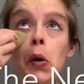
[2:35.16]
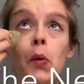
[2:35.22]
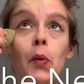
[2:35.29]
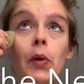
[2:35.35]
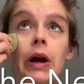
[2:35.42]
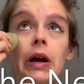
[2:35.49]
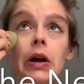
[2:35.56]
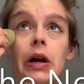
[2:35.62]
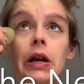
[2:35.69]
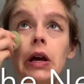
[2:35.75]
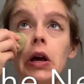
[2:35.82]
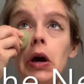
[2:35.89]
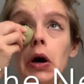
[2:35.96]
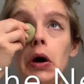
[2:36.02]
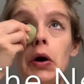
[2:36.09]
we're gonna
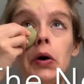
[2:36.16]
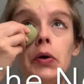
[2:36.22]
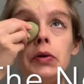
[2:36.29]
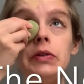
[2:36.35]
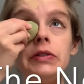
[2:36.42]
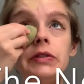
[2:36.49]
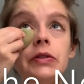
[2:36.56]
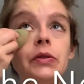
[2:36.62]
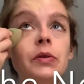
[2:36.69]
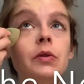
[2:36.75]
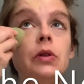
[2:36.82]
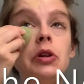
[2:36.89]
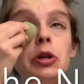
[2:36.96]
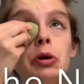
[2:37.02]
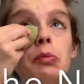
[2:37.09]
go to
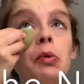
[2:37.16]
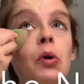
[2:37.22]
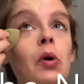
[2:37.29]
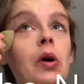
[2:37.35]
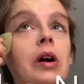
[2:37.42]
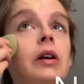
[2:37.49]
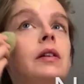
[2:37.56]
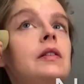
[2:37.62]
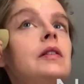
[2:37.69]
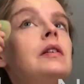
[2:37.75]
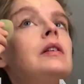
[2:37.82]
Newport.